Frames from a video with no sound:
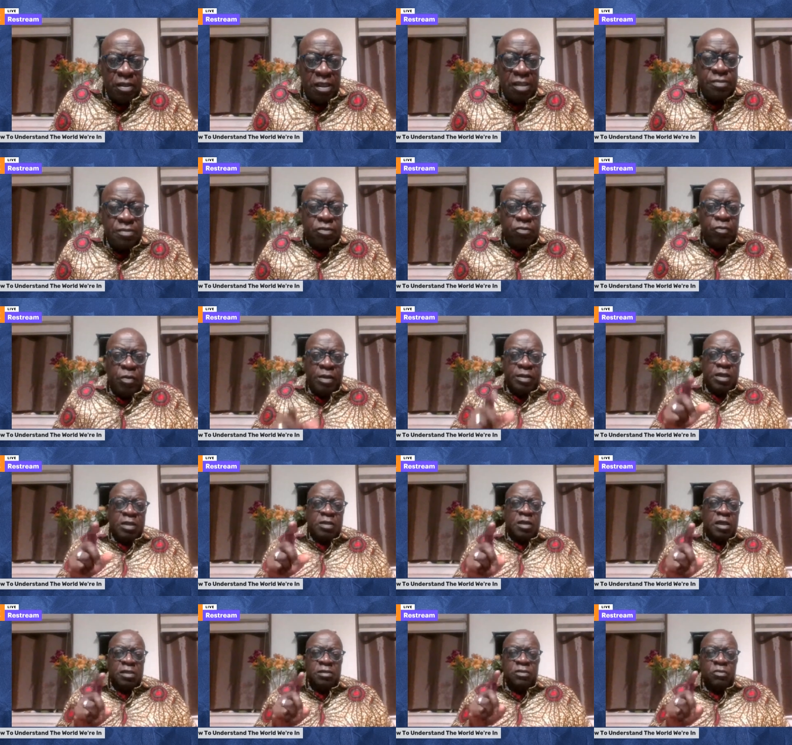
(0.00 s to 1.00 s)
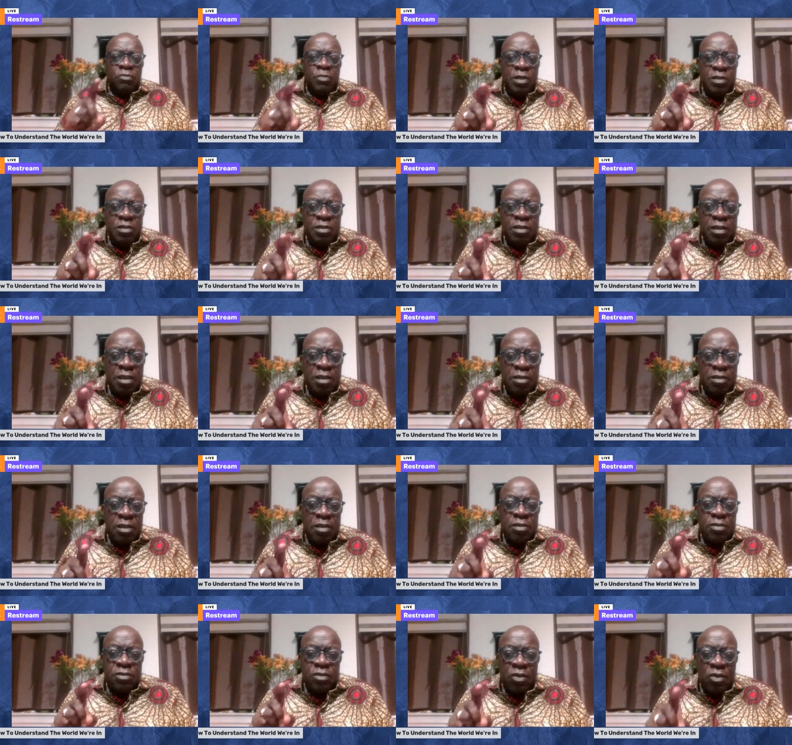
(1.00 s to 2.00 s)
is to recognize the one thing
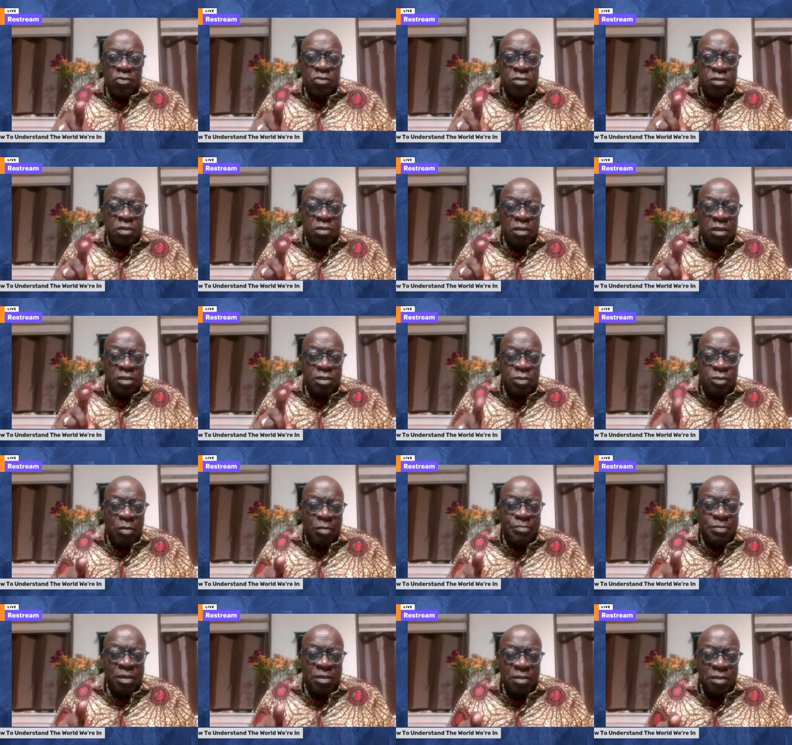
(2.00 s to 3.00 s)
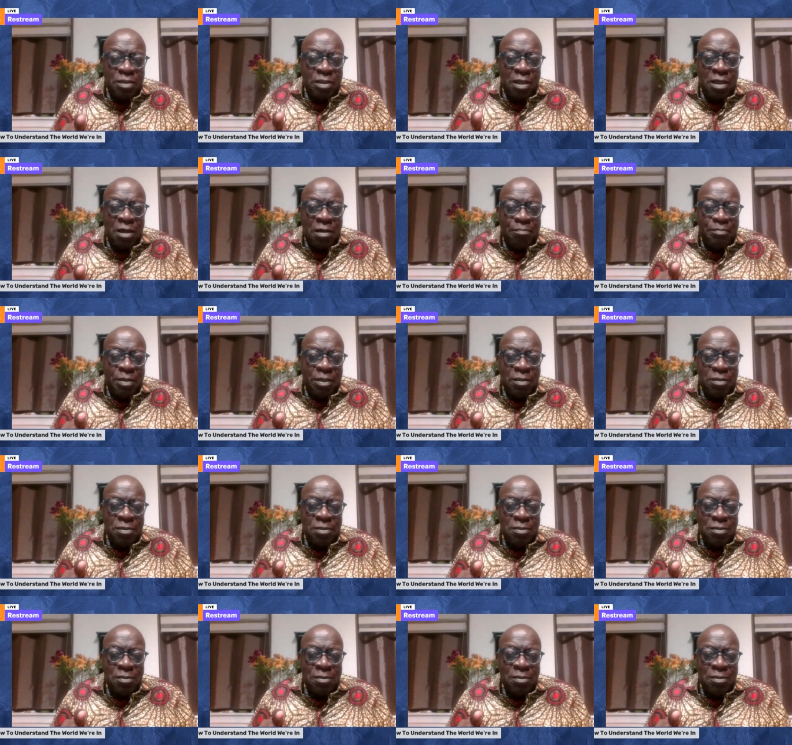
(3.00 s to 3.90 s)
that is constantly swept under the carpet.